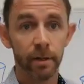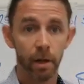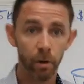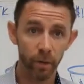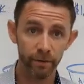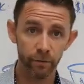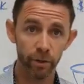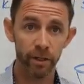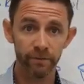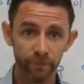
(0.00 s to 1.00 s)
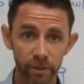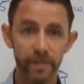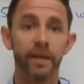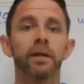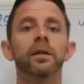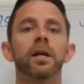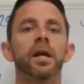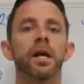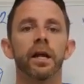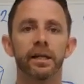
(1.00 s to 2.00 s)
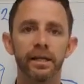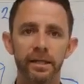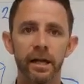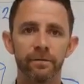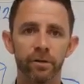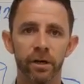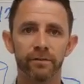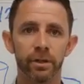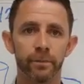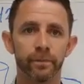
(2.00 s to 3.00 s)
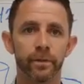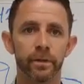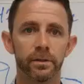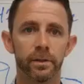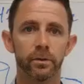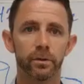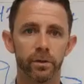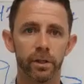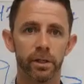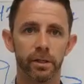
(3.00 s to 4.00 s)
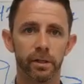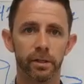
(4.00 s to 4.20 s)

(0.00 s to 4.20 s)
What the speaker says: I'll wait for you for a second and get that in front of you. So good.